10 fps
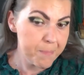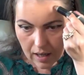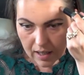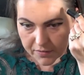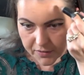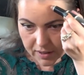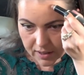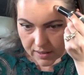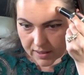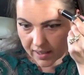
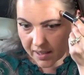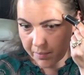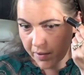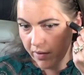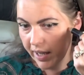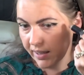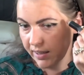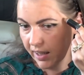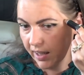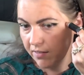After
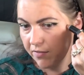deliberating